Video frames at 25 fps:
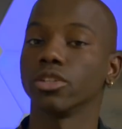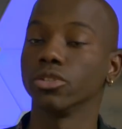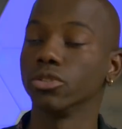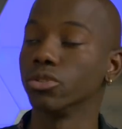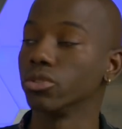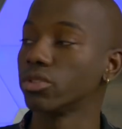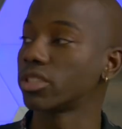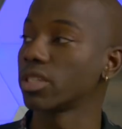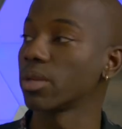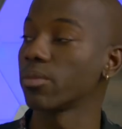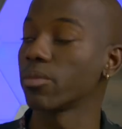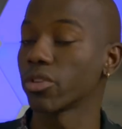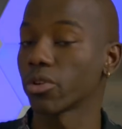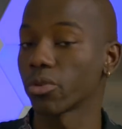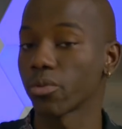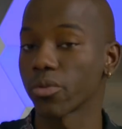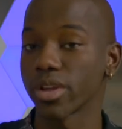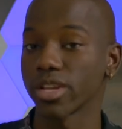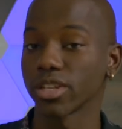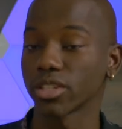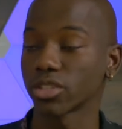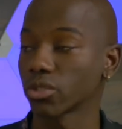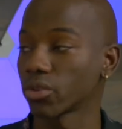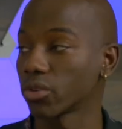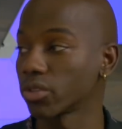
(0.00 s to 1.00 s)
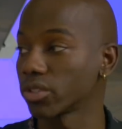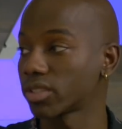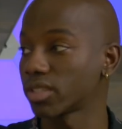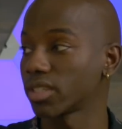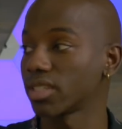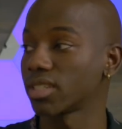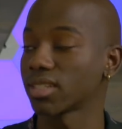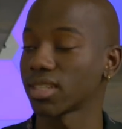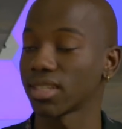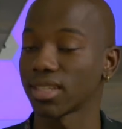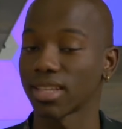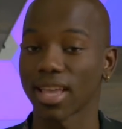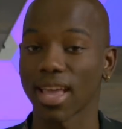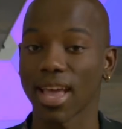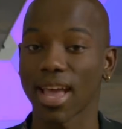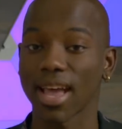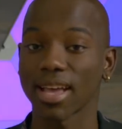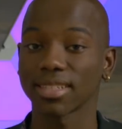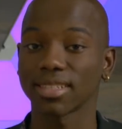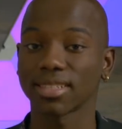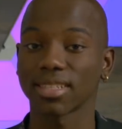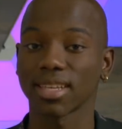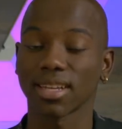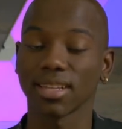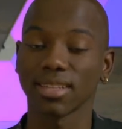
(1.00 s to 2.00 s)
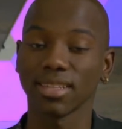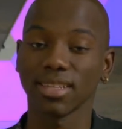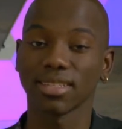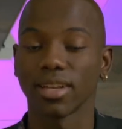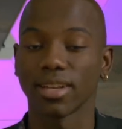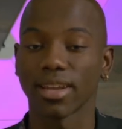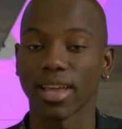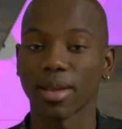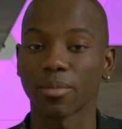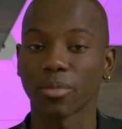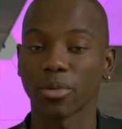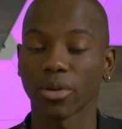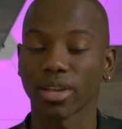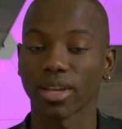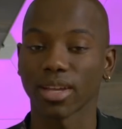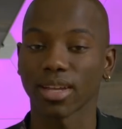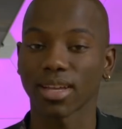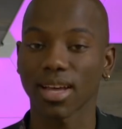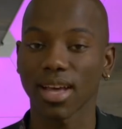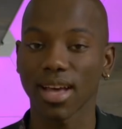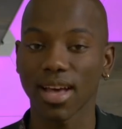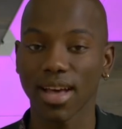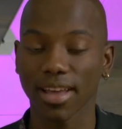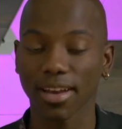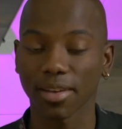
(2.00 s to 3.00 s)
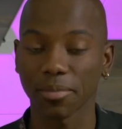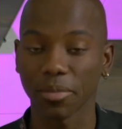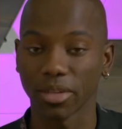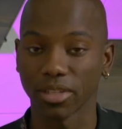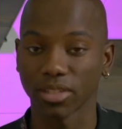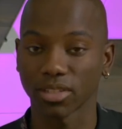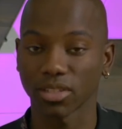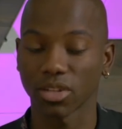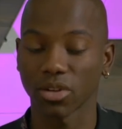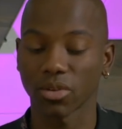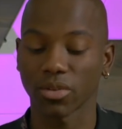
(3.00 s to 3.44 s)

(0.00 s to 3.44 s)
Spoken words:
use some of the resources and the asset in these neighboring economies.